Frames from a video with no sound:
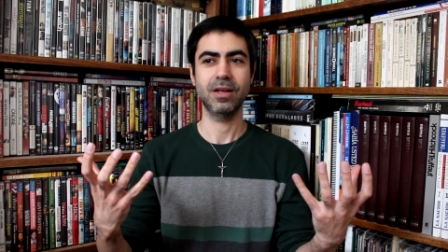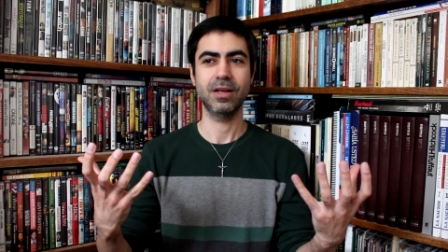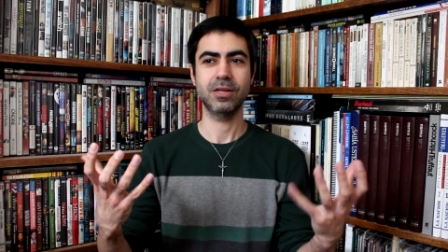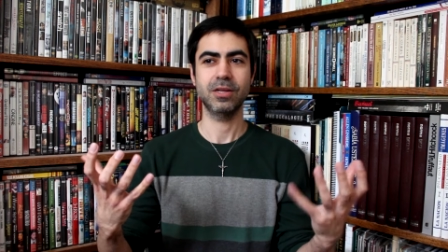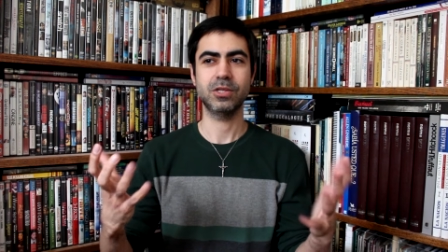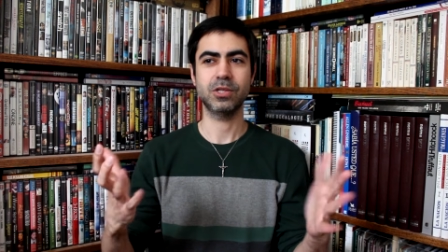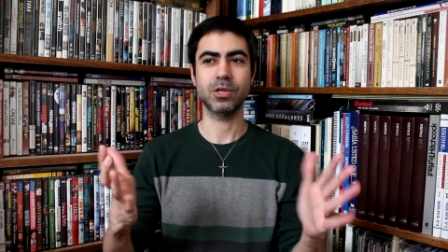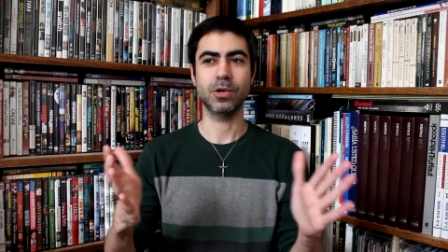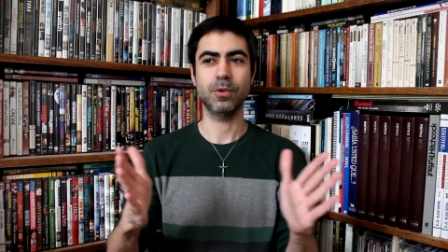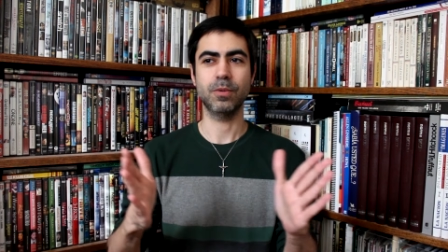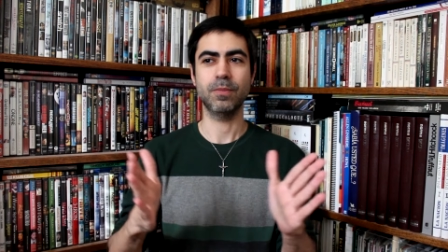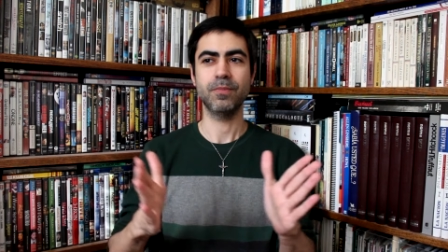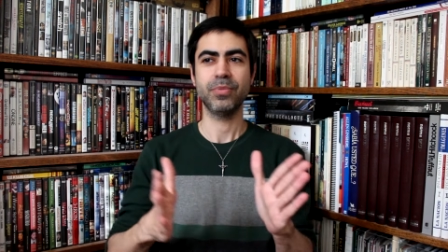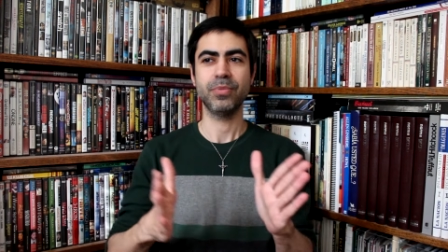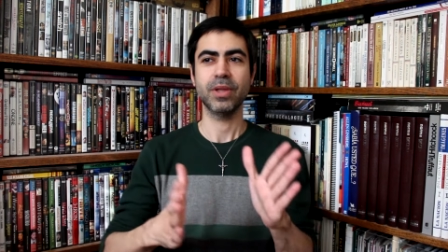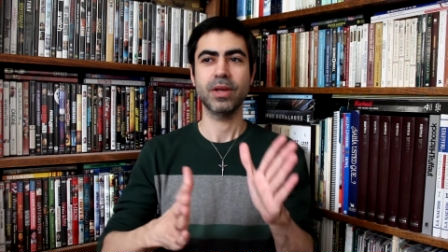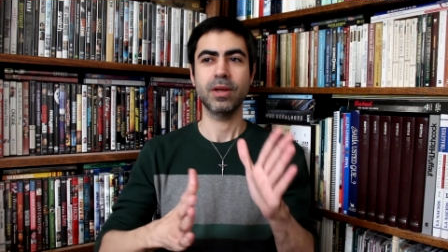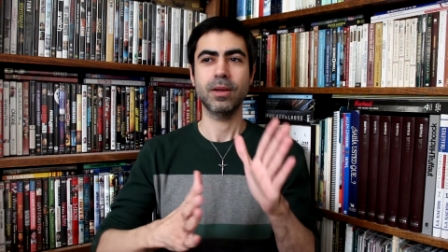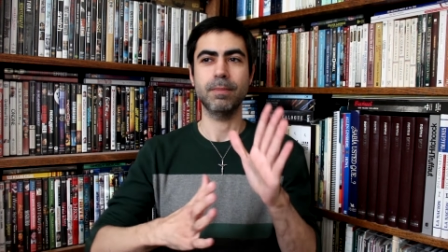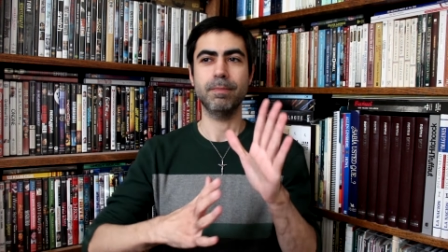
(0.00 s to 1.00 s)
So
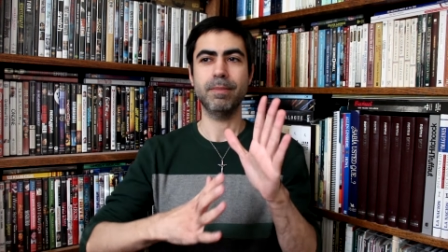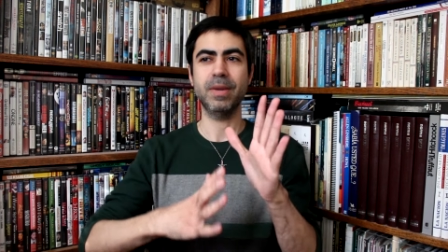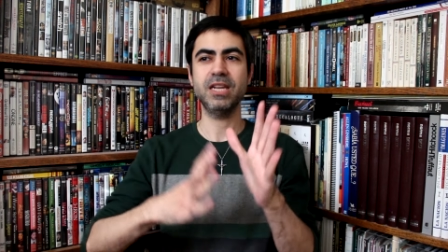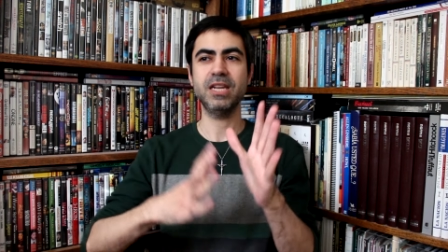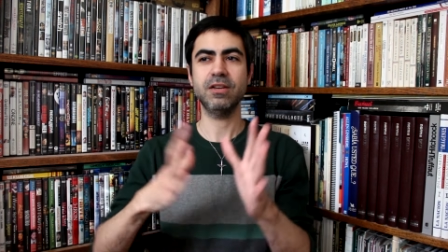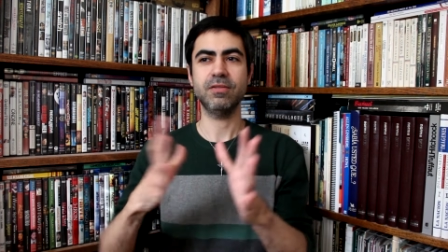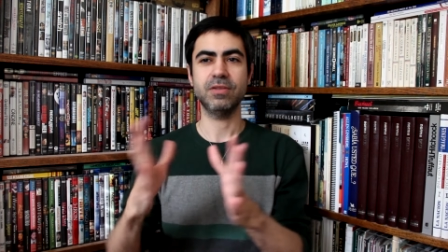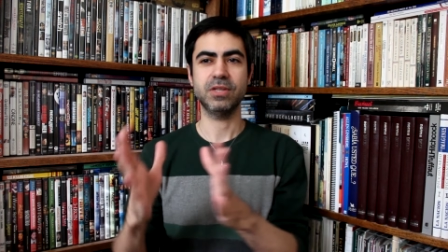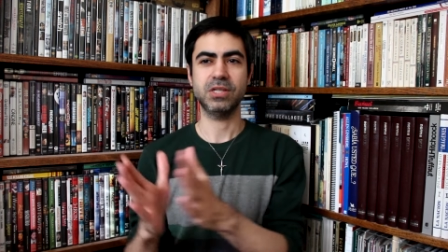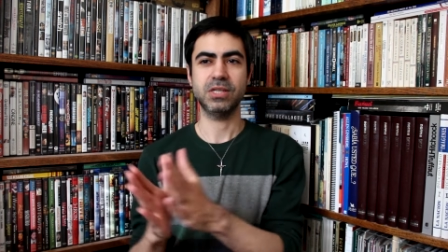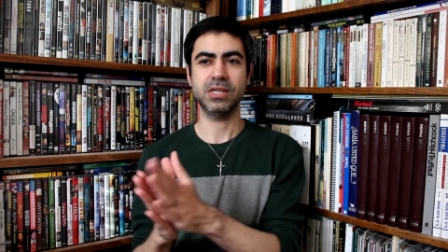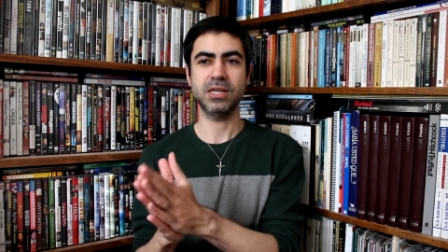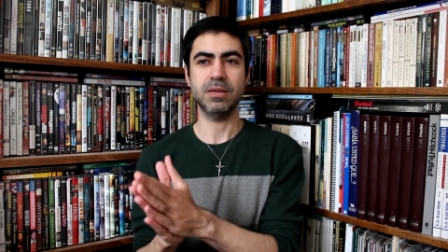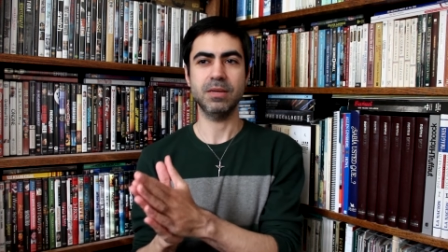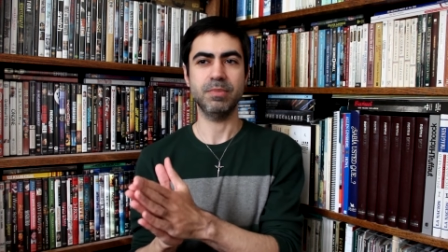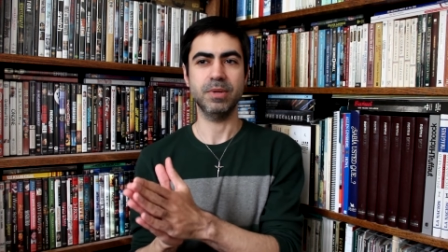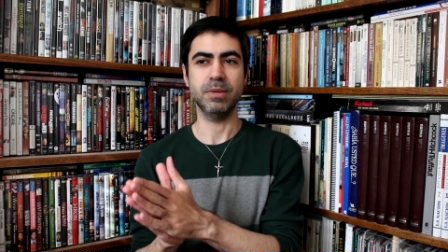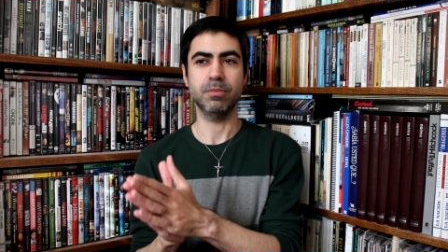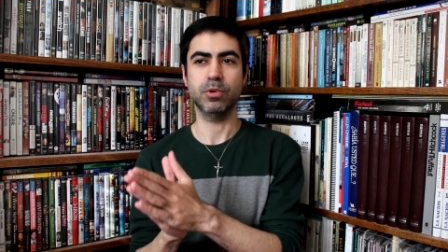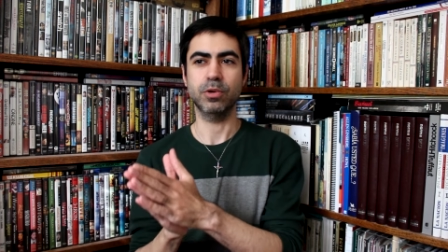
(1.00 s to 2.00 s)
many of the city
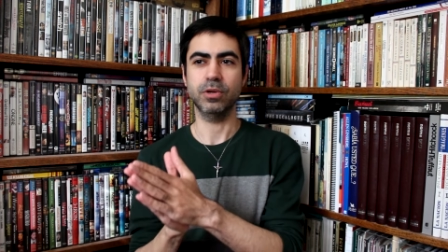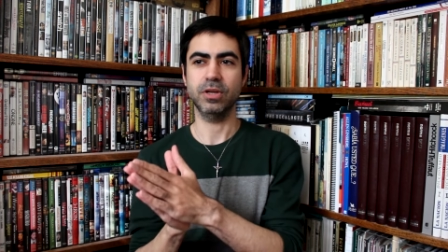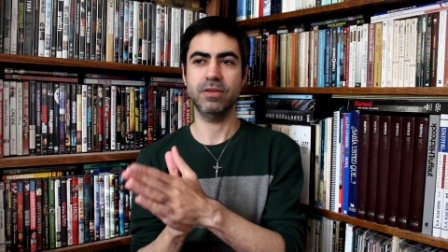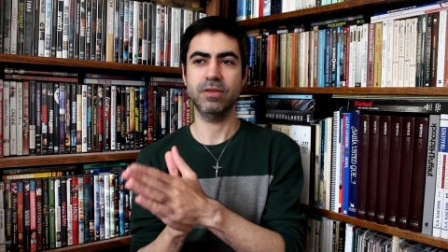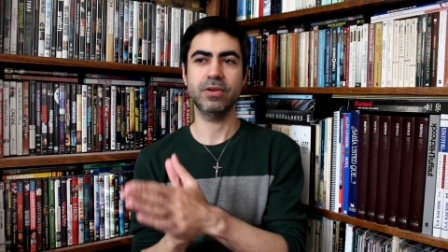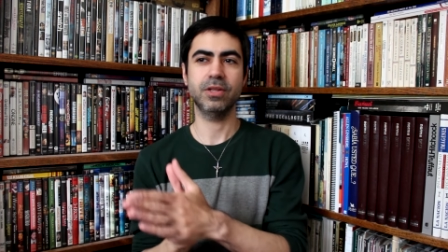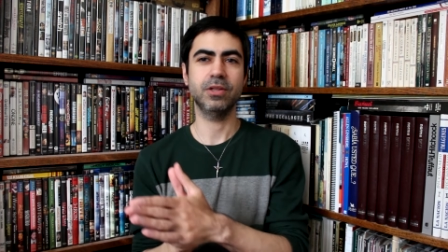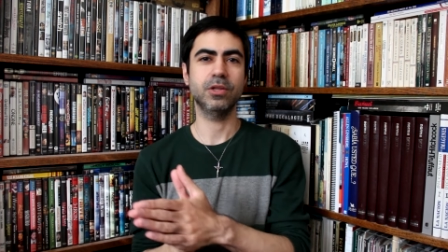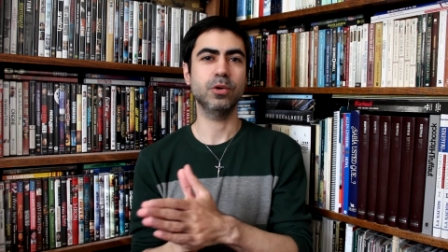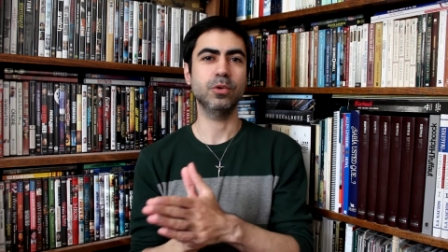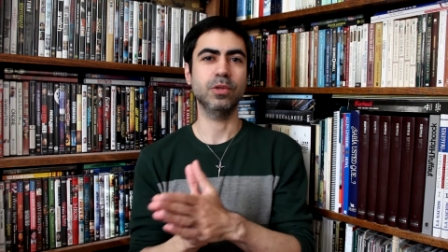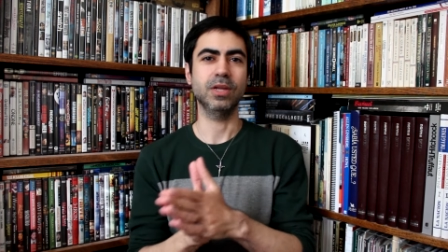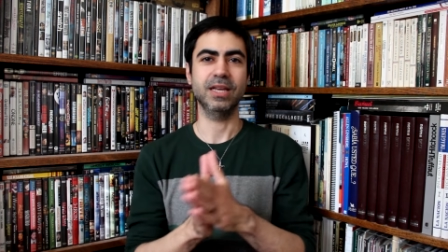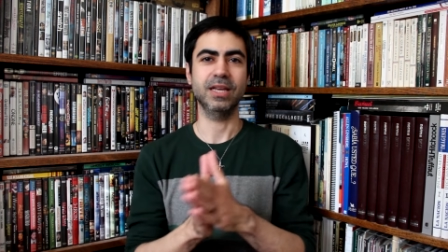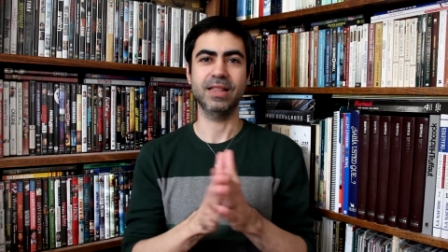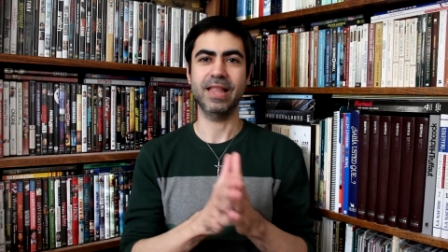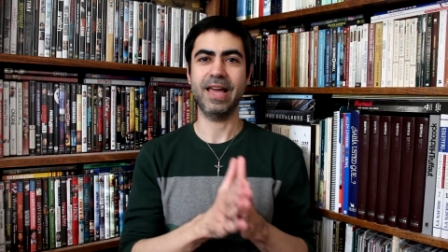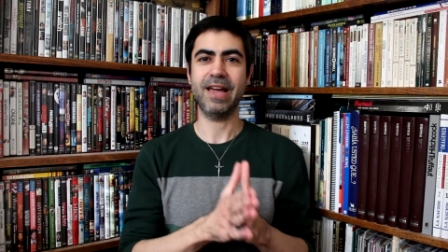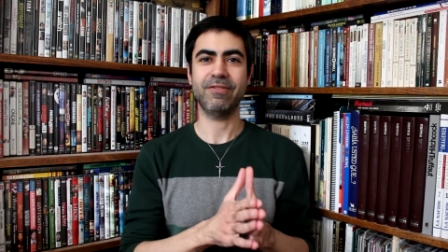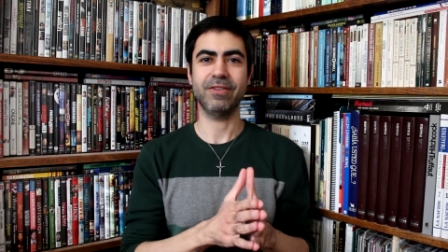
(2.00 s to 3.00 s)
people, even though they
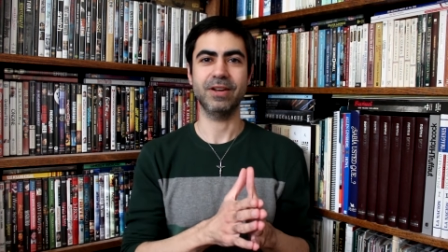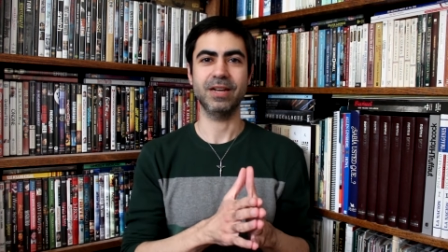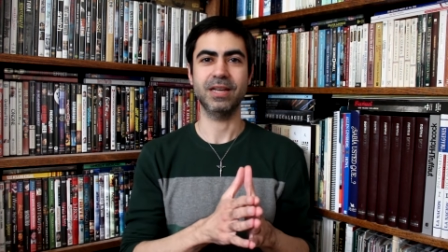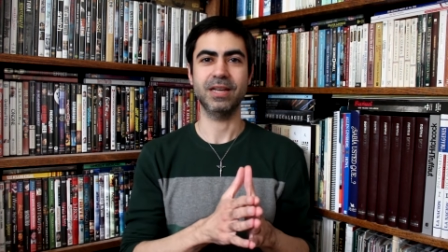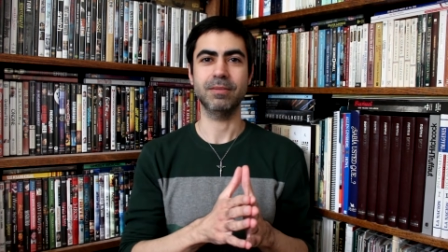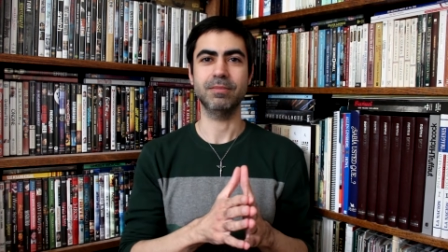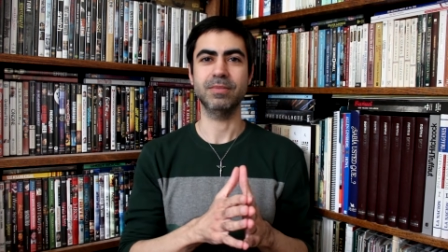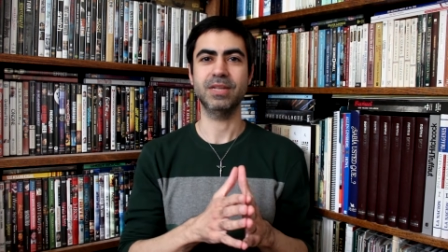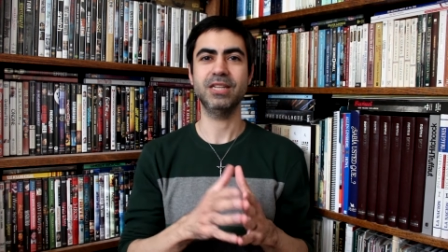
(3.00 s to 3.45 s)
laugh at him,